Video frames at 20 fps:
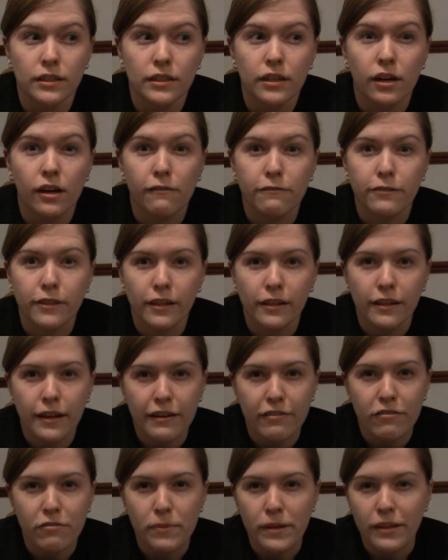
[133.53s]
I can't for the
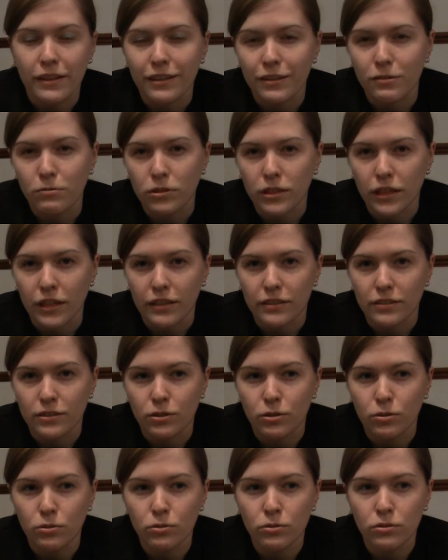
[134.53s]
life of me think what the hell it's
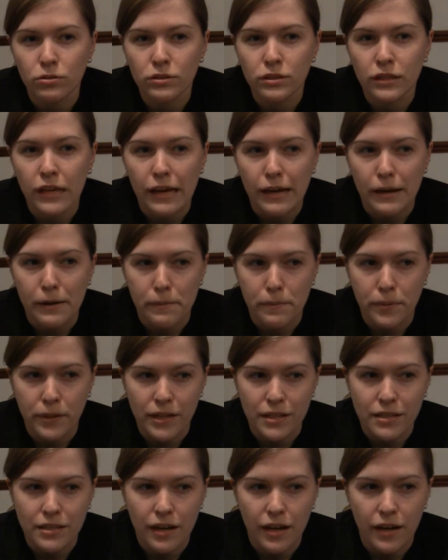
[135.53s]
called, but
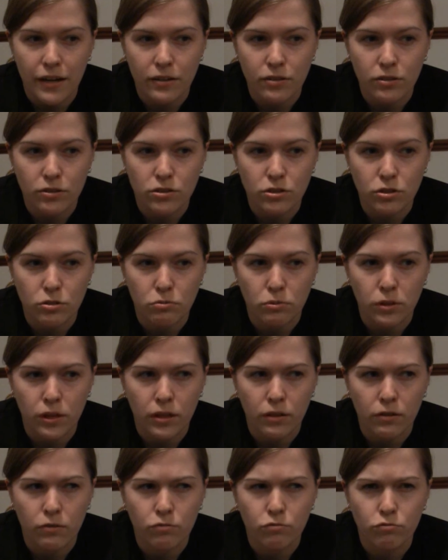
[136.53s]
it's kind of got to do
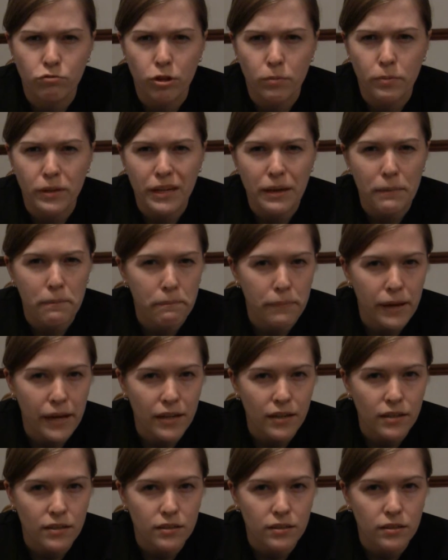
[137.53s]
with robbing
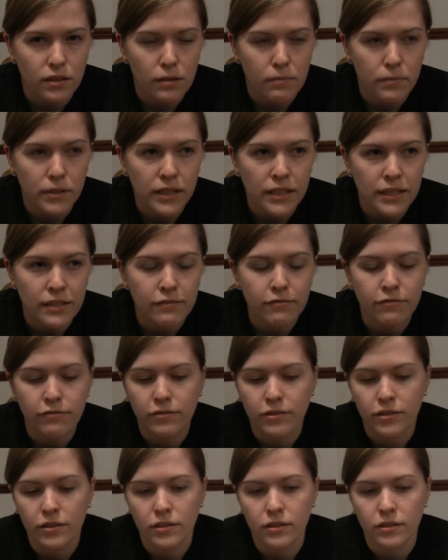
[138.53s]
banks, I believe.
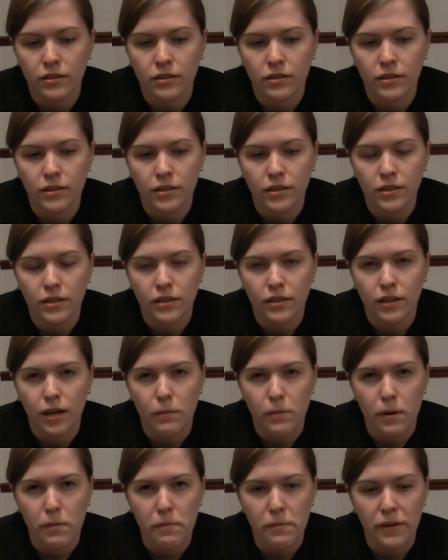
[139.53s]

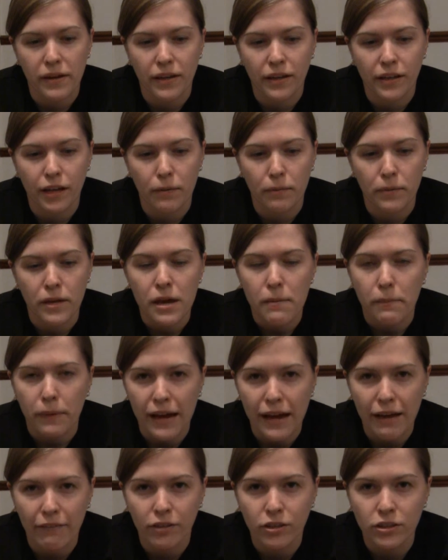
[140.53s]
I might be making that up, but
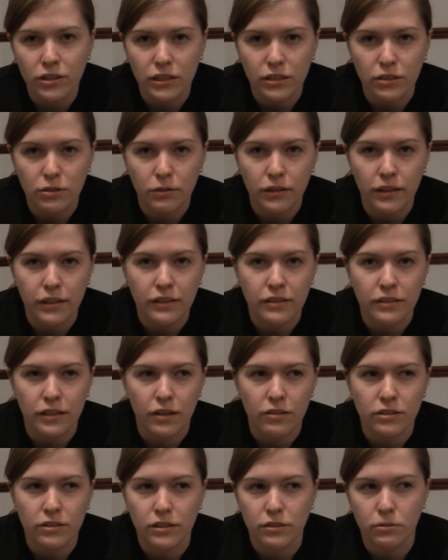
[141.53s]
I have looked into it because
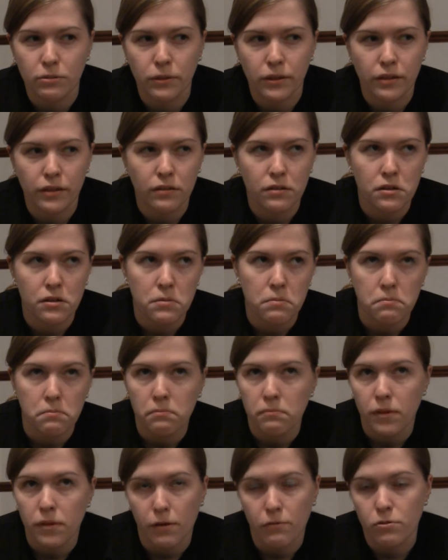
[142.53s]
I looked into it
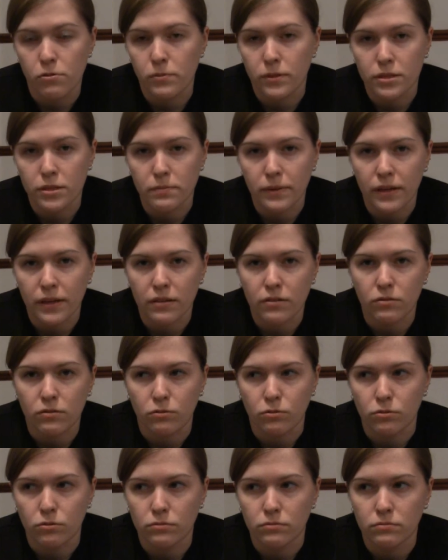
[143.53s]
a few months back,
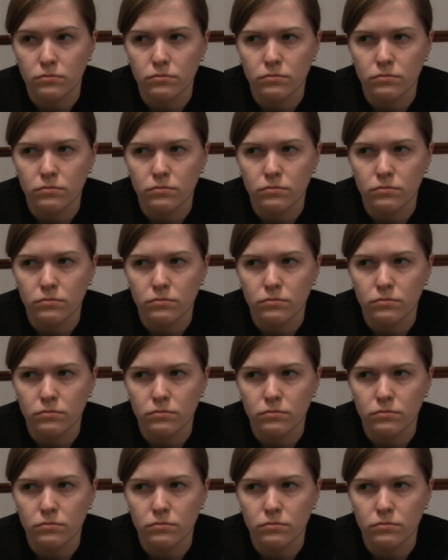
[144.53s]
or